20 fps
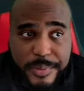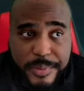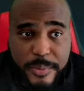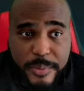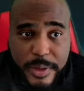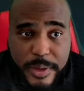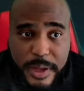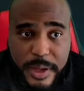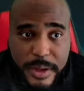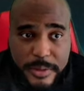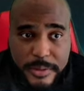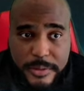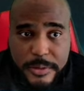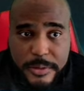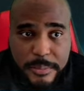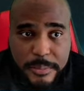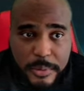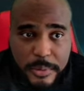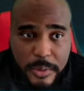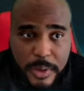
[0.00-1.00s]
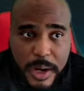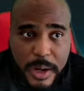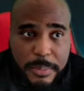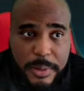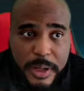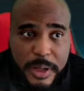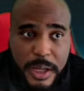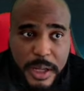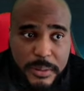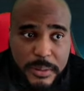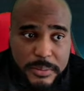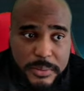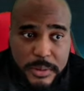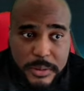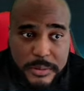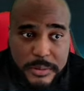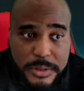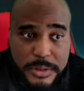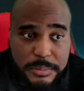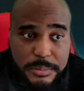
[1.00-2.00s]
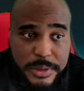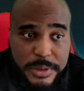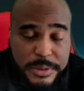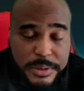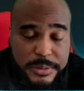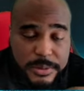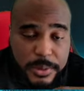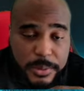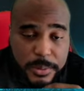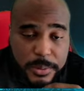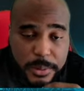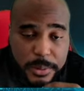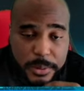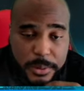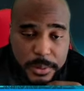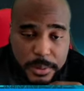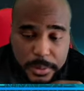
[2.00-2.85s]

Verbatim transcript: we have some crappy games or something else going on.